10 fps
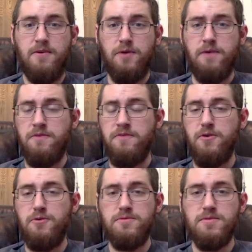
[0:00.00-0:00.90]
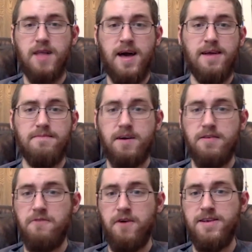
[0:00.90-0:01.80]
Rate, review, like,
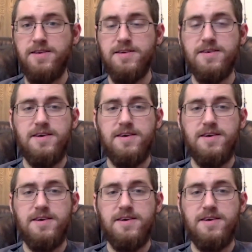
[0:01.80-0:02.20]
tell a friend.